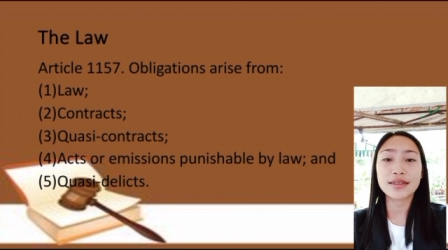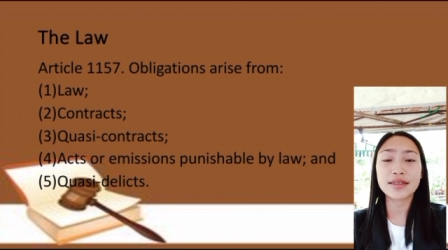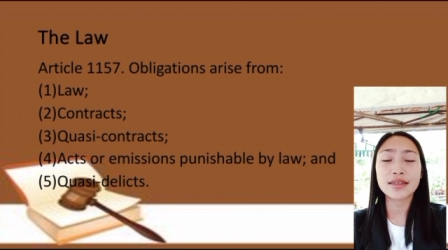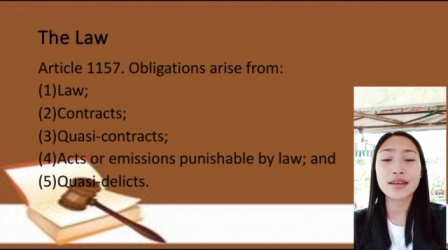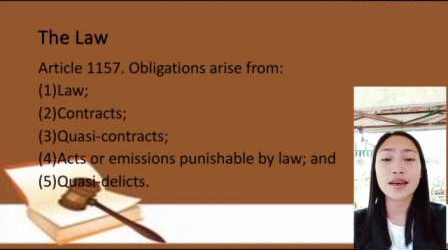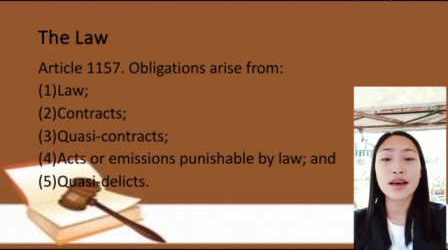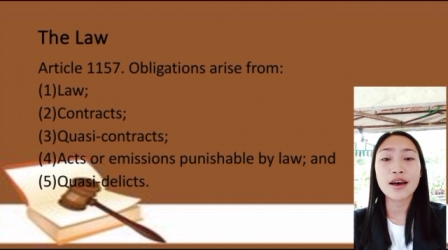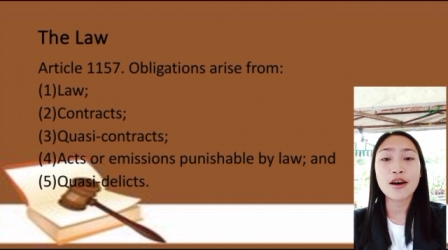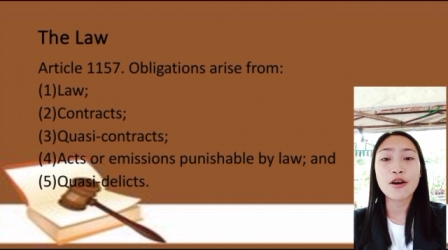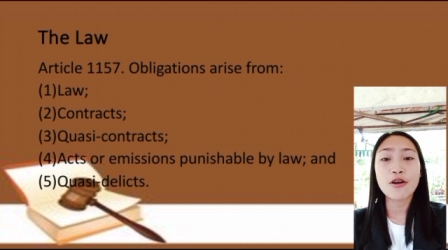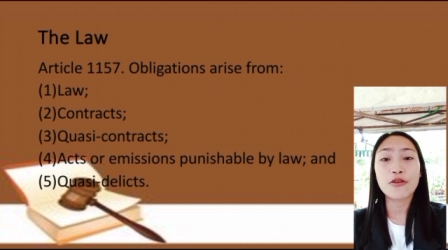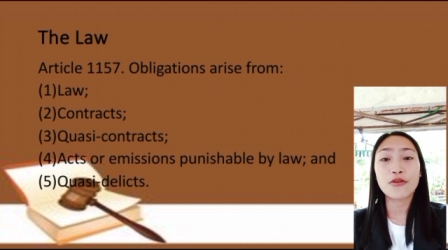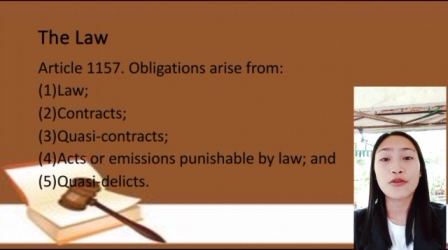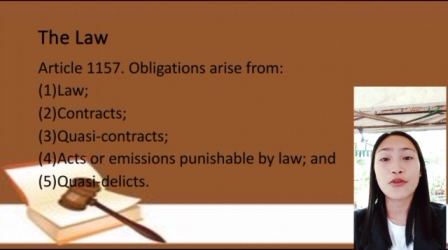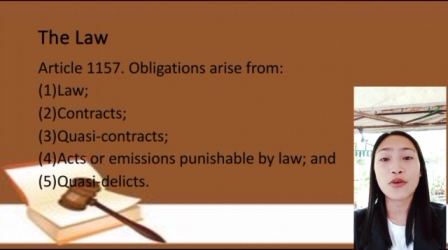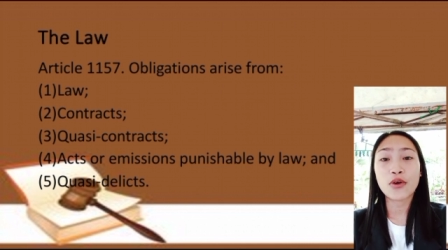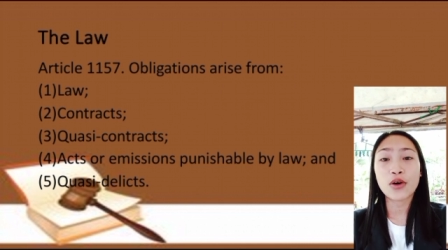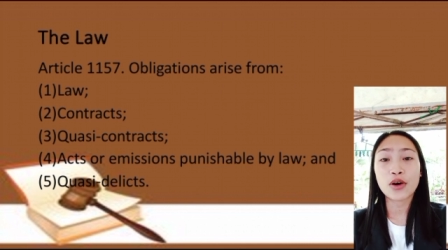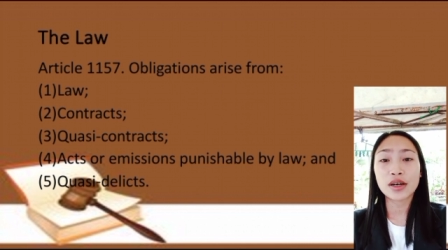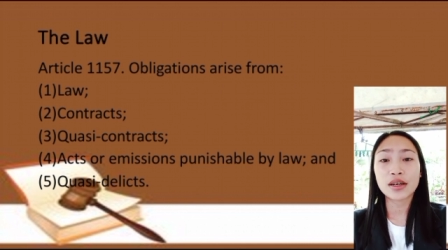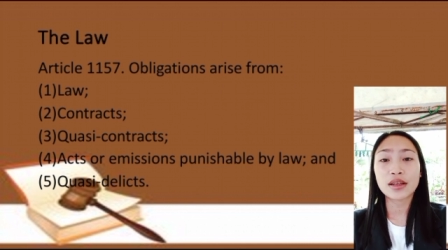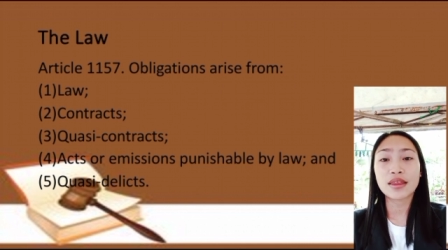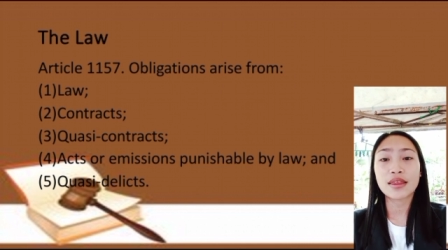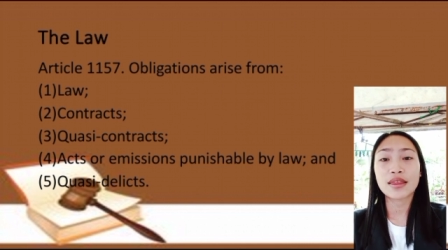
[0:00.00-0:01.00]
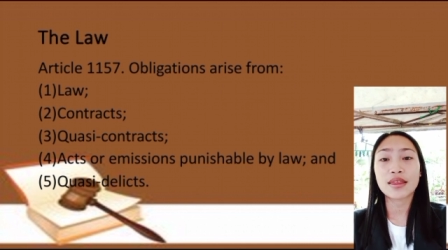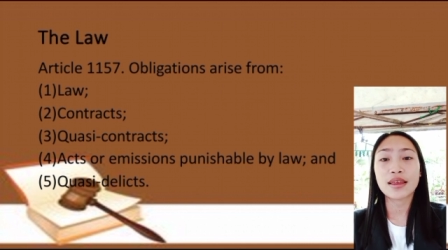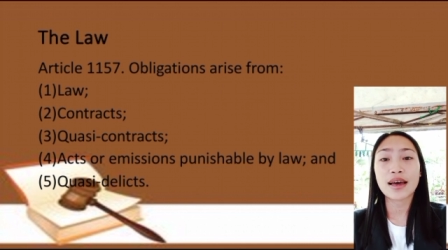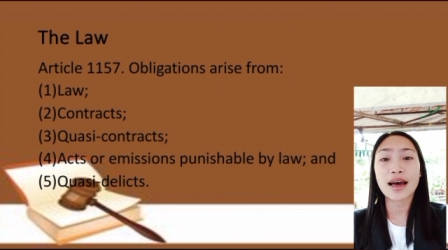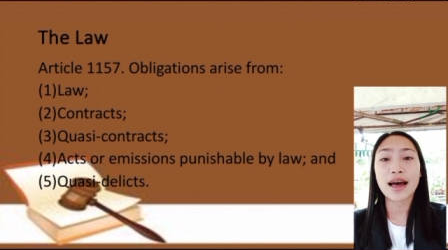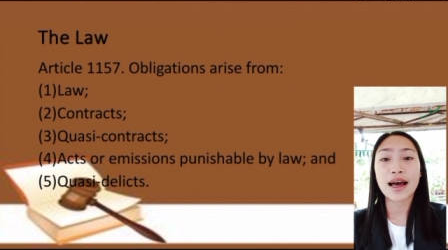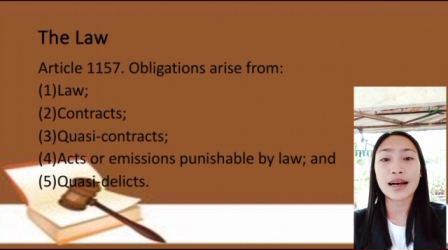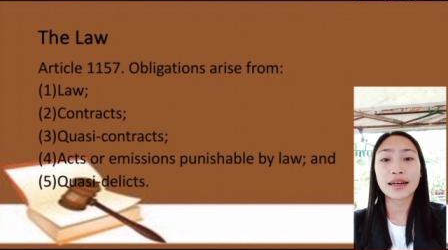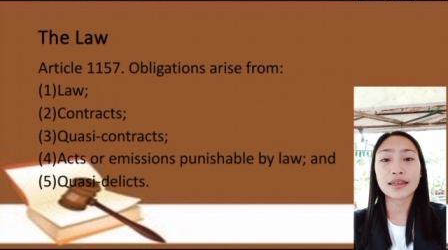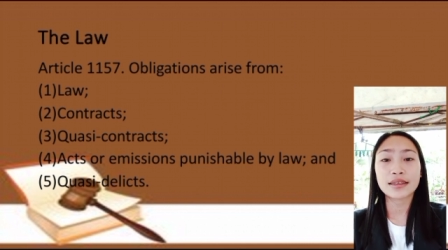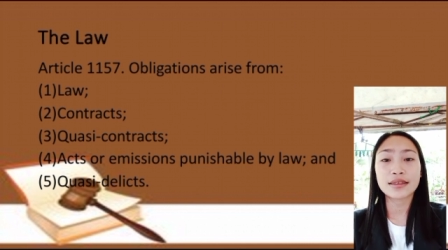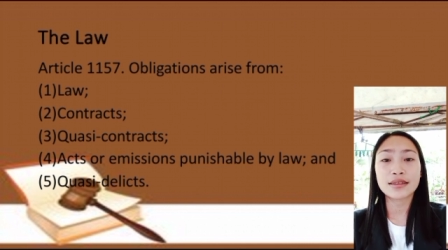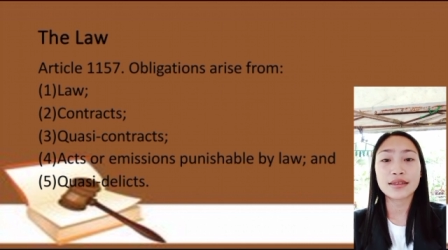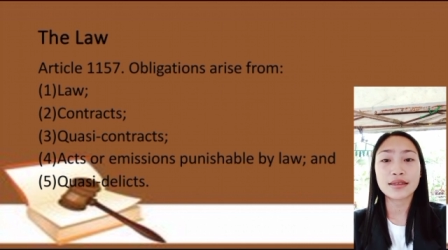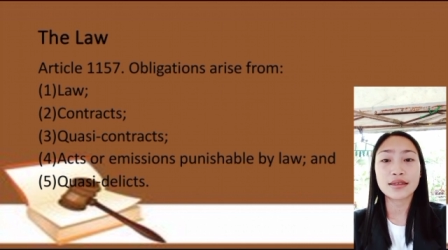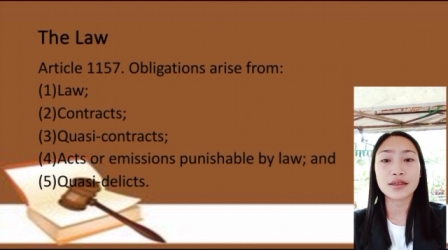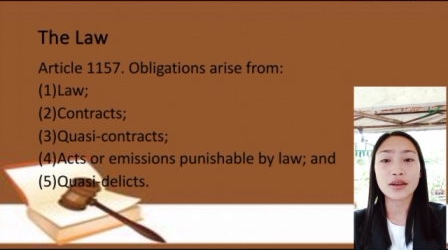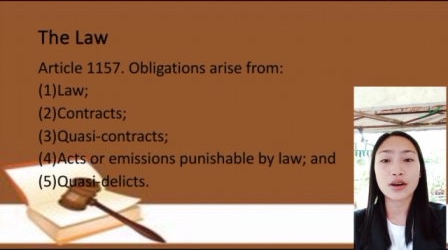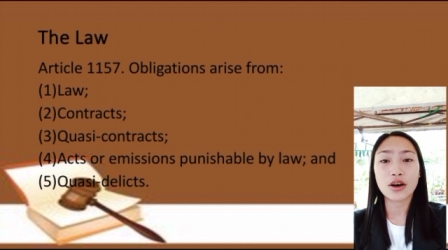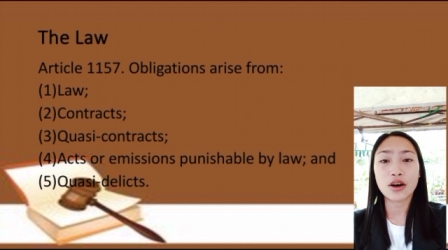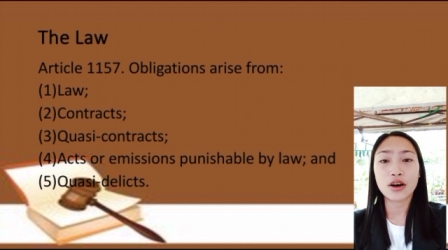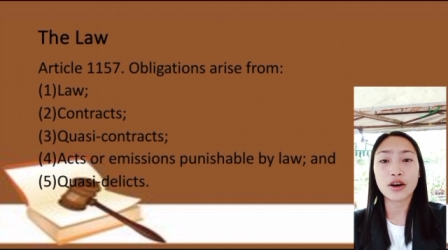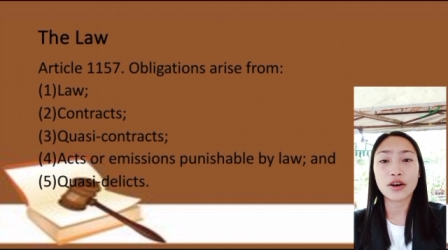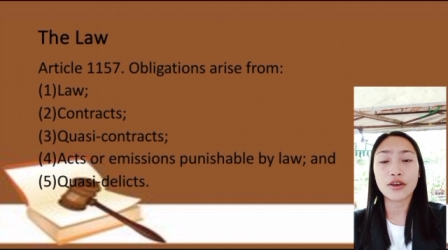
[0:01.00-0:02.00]
fourth acts
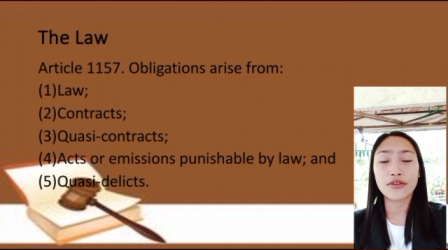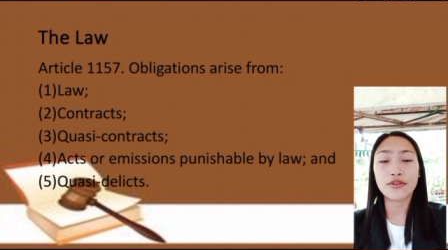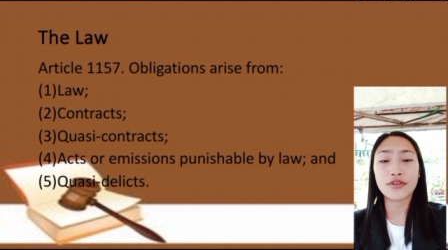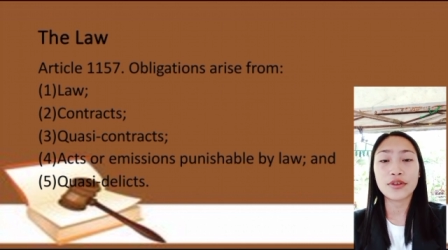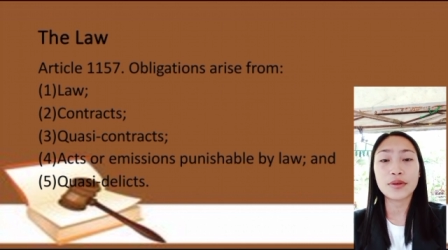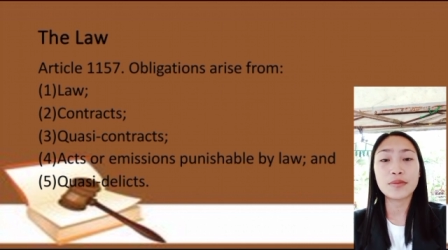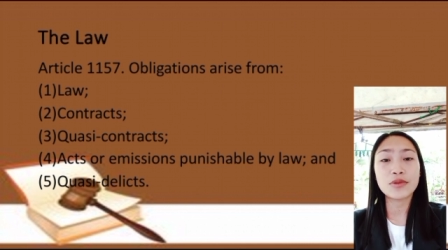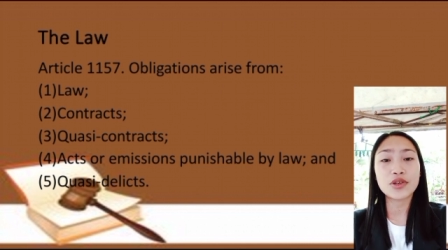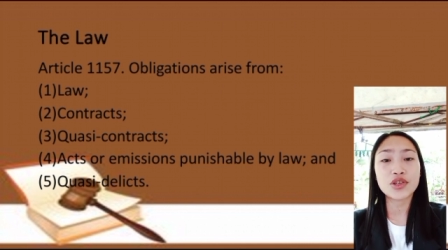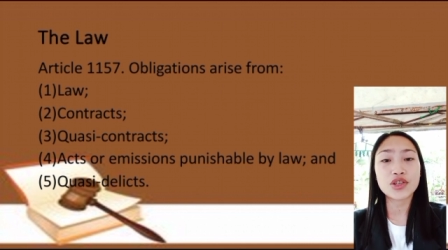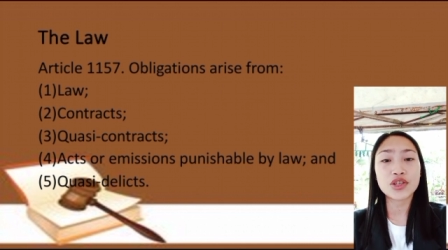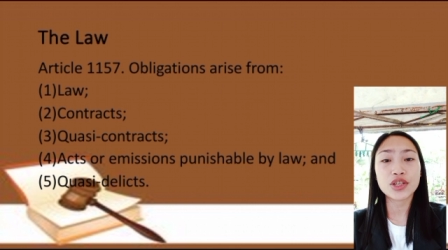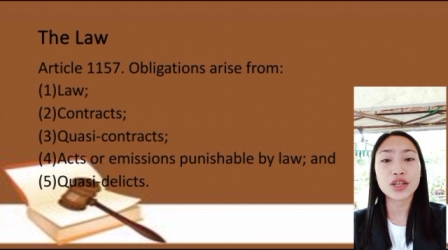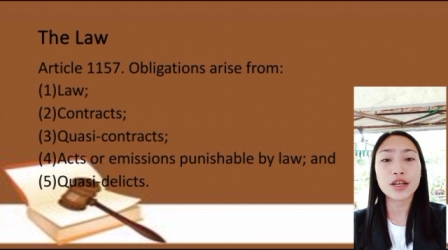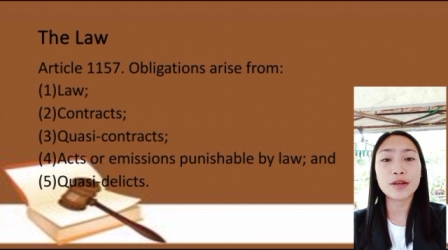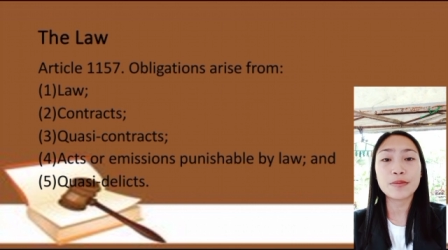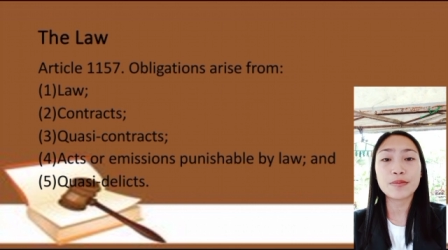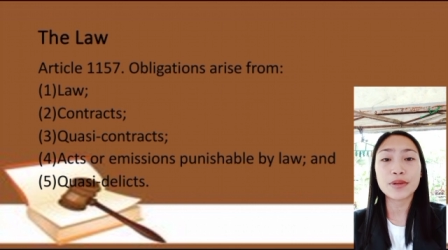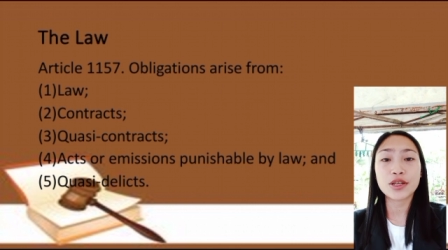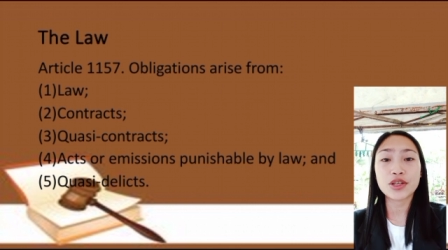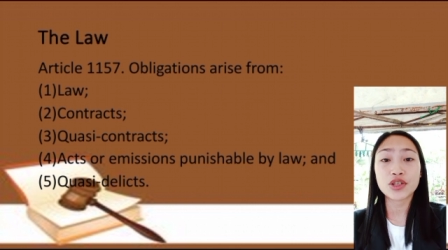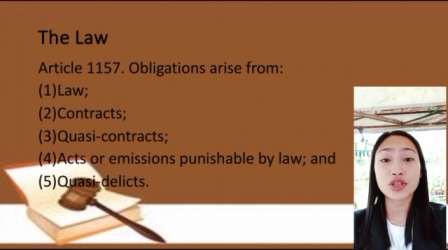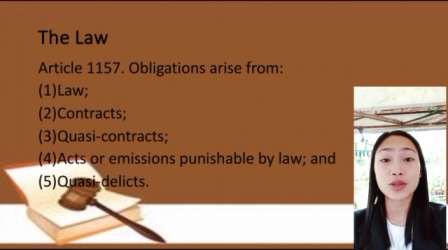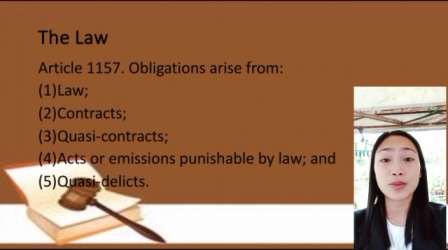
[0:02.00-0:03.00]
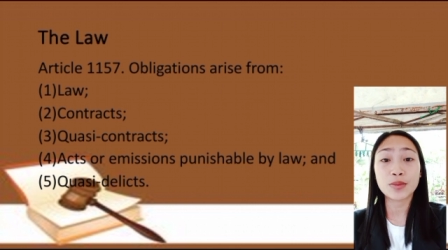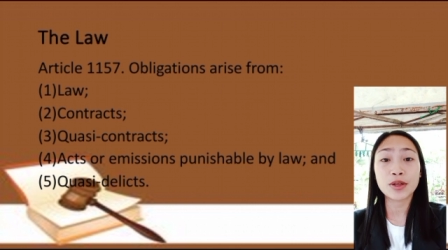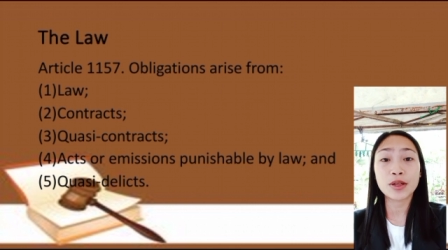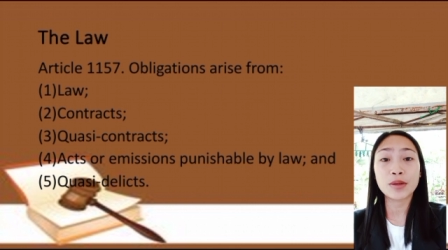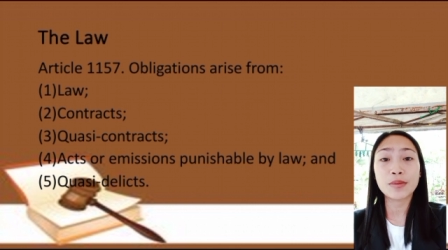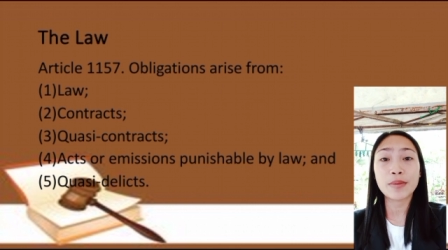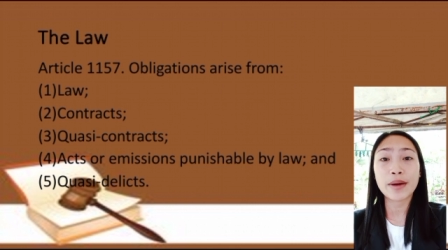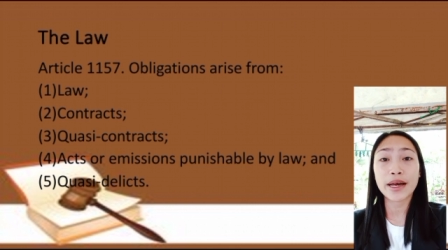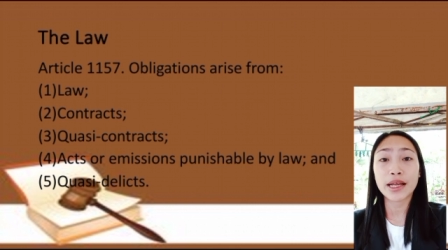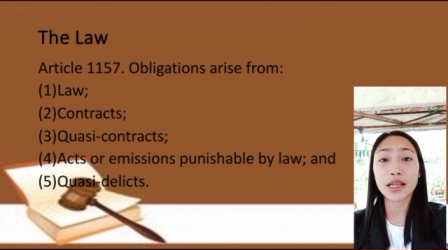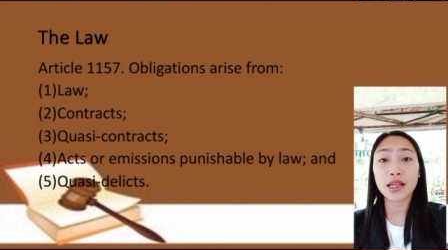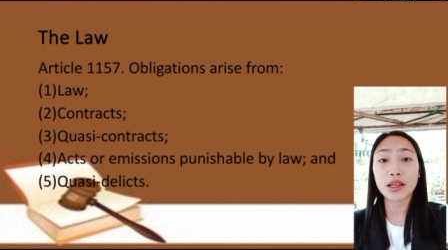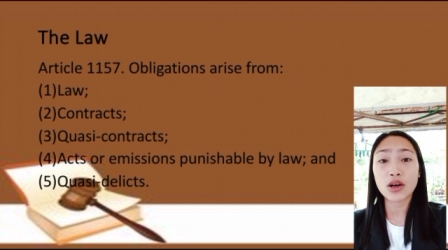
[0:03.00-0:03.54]
of emission punishable by law,